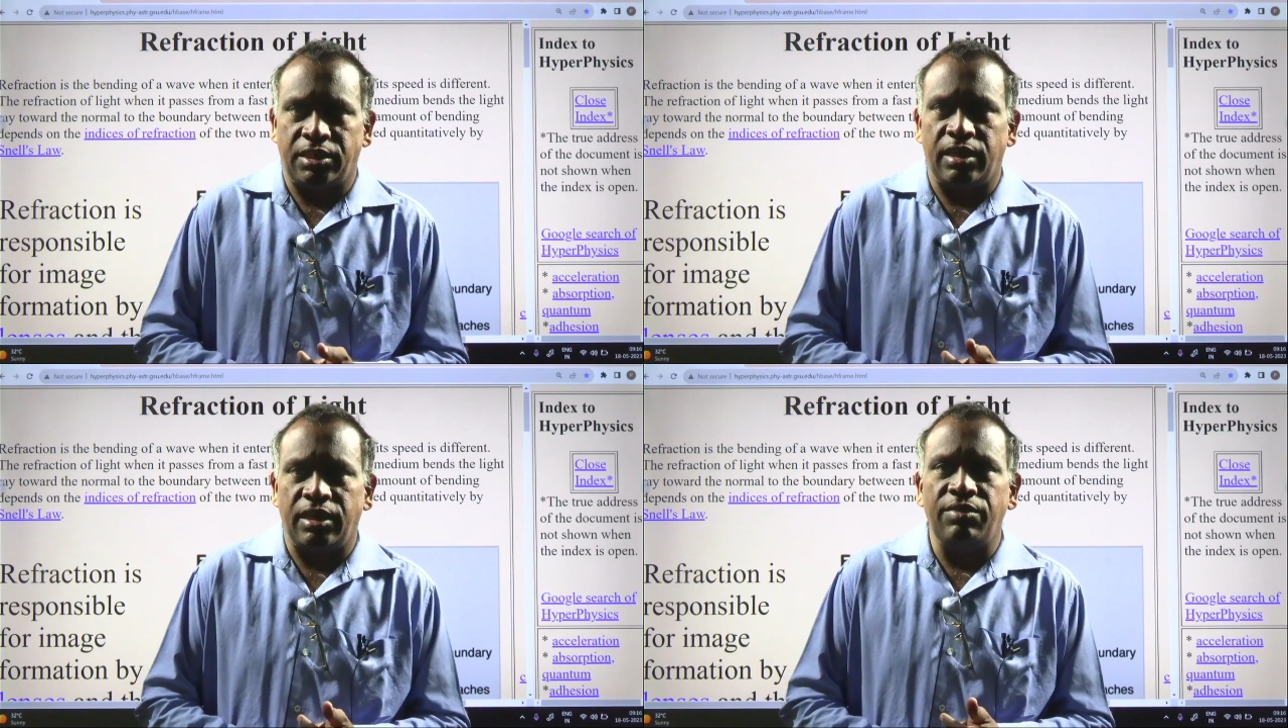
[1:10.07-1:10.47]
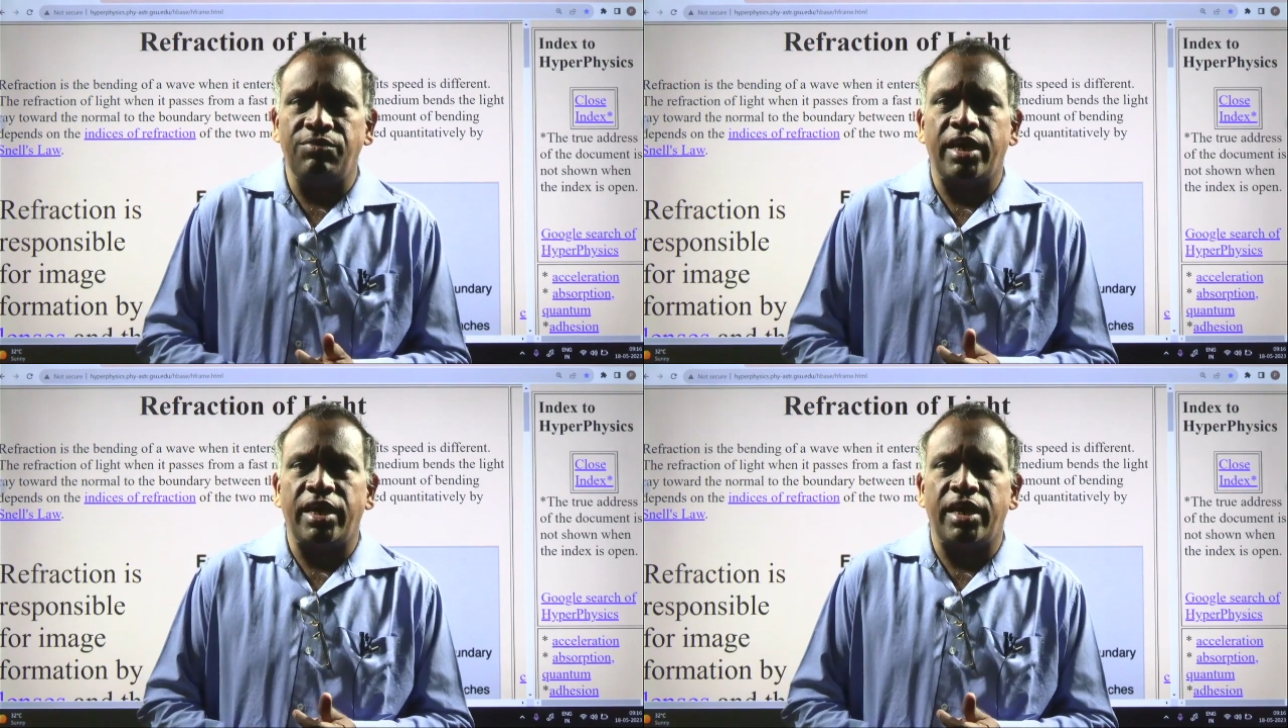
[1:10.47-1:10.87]

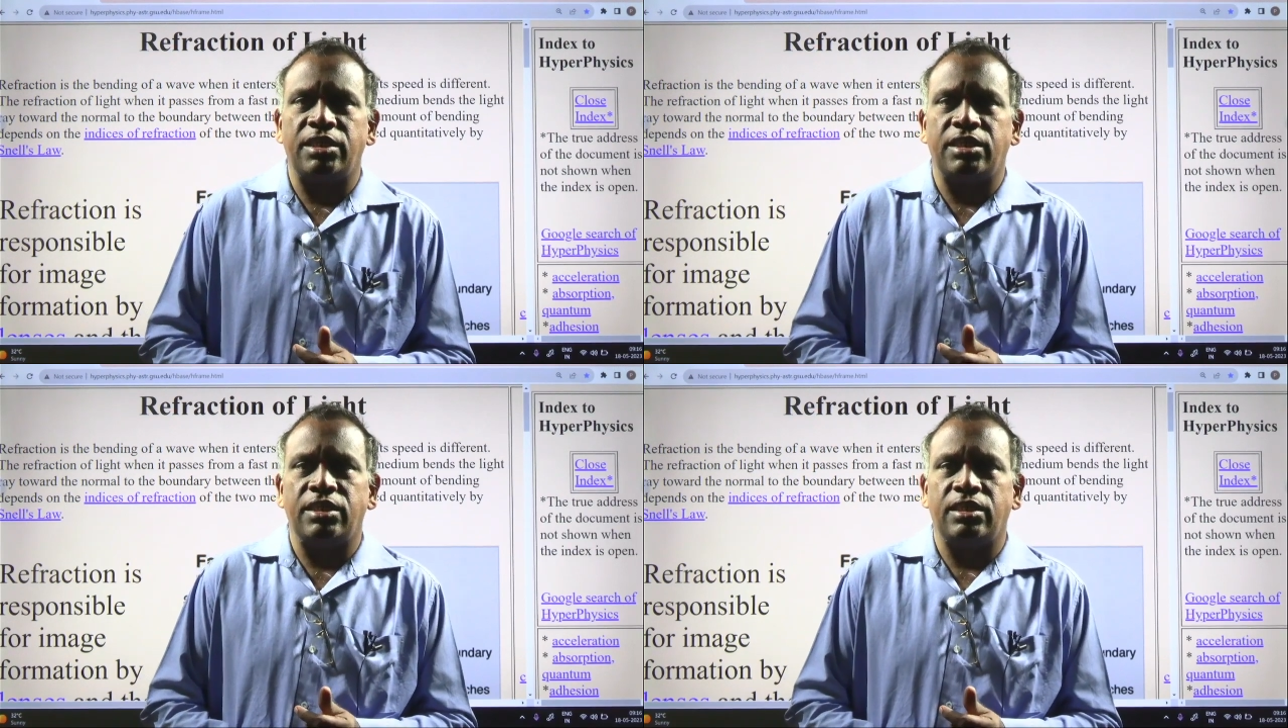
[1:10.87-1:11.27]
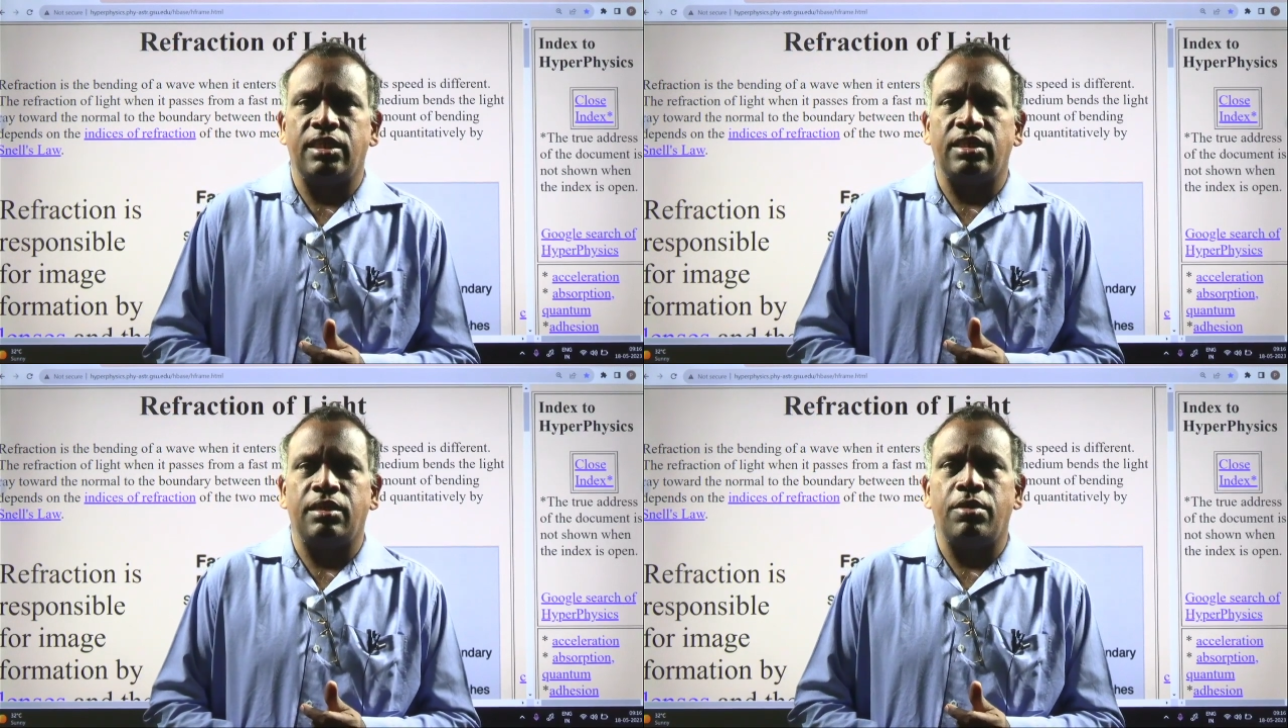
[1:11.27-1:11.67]
Refraction is nothing
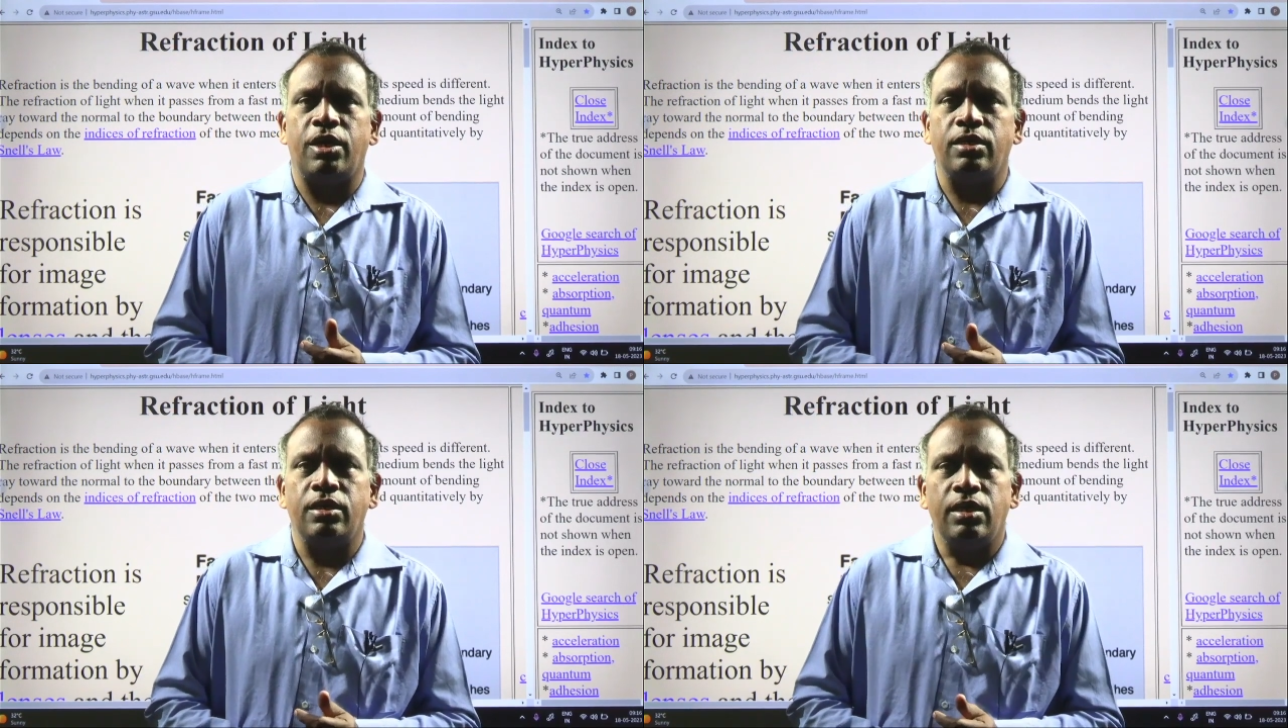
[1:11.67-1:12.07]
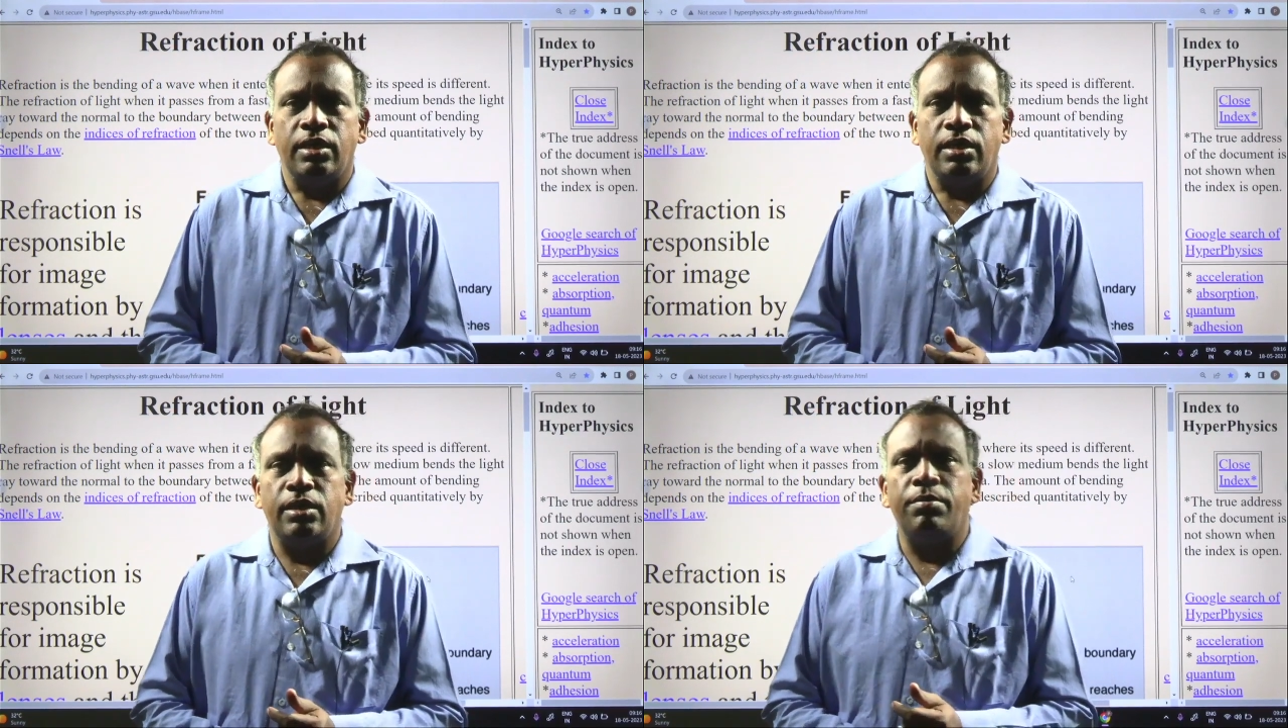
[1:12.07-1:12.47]
but
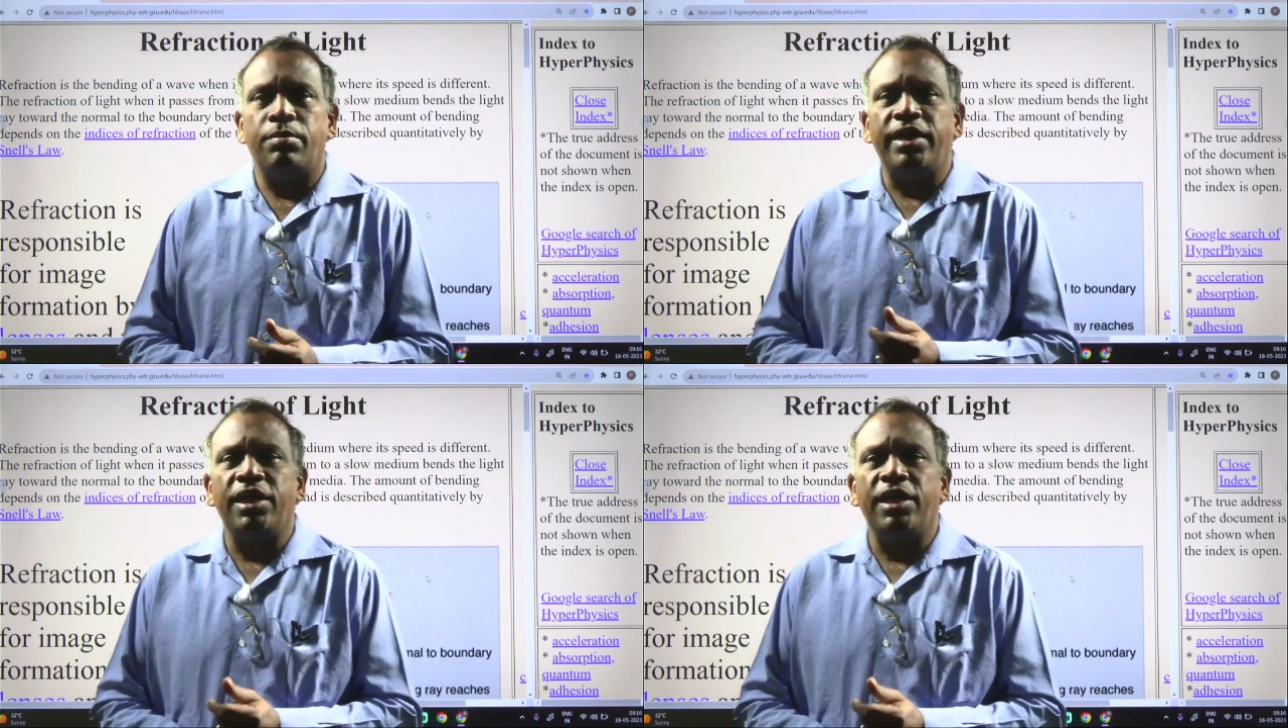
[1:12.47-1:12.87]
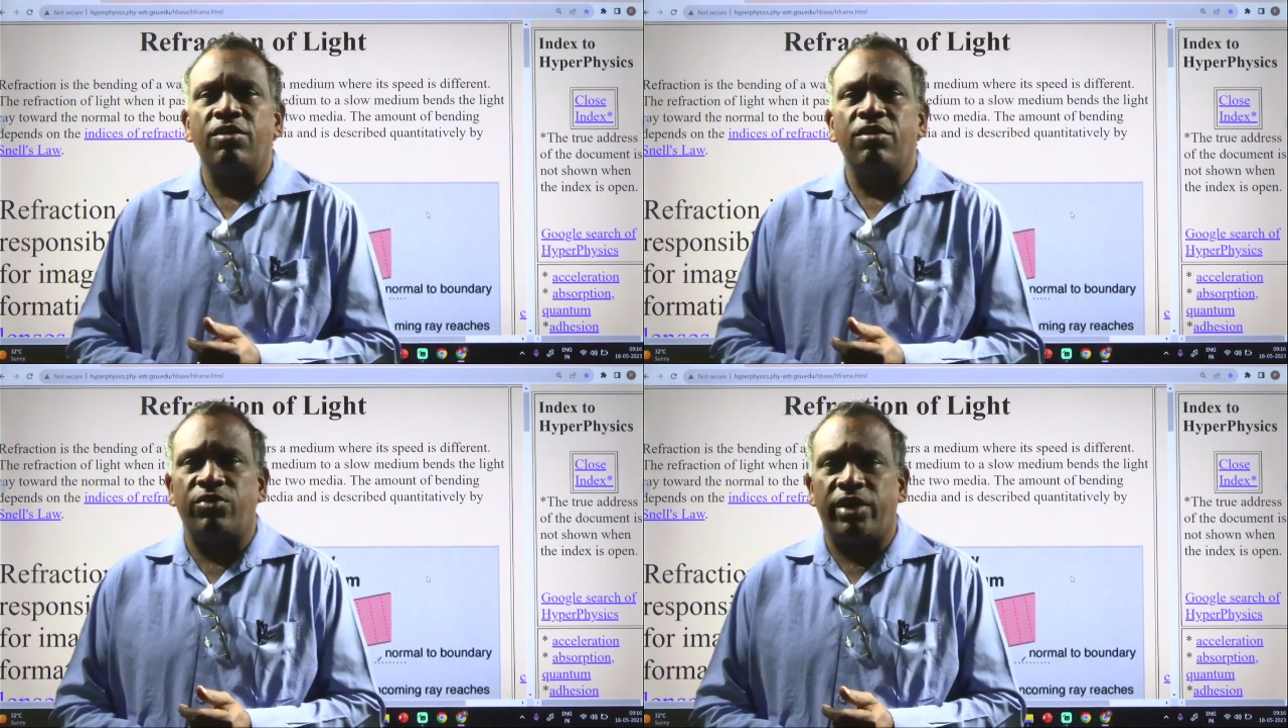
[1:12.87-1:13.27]
the bending of
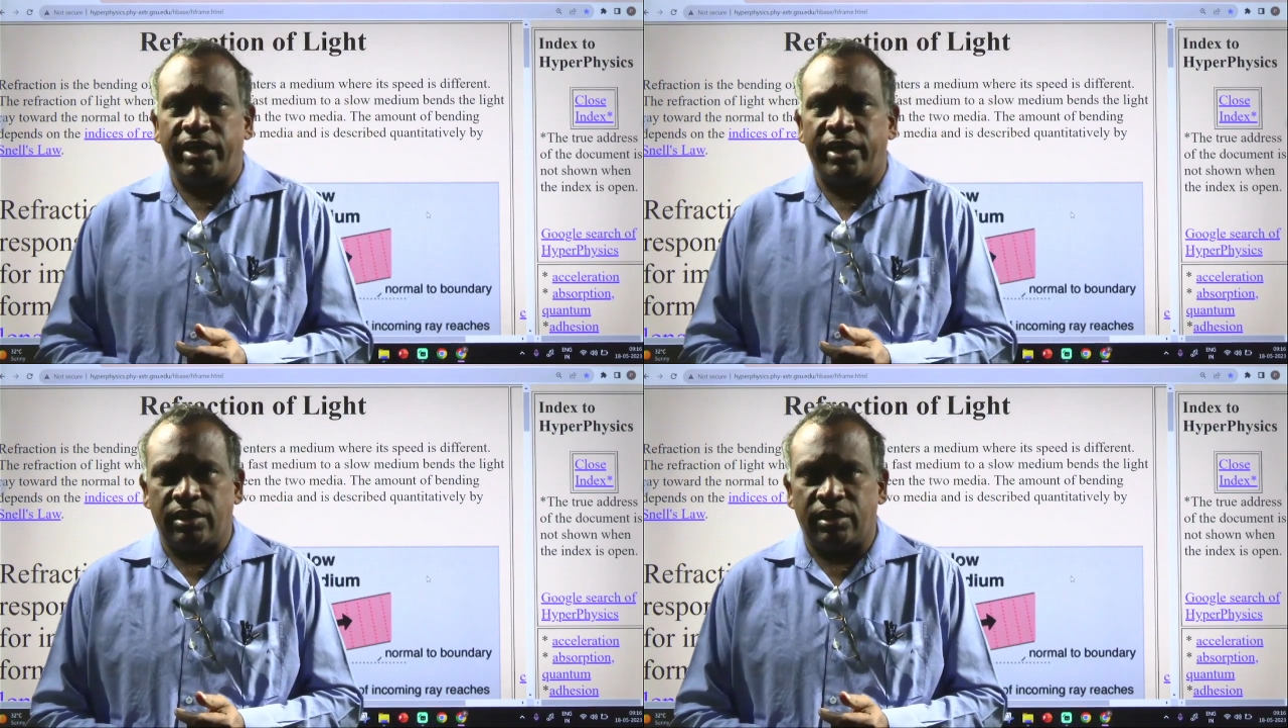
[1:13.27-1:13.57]
light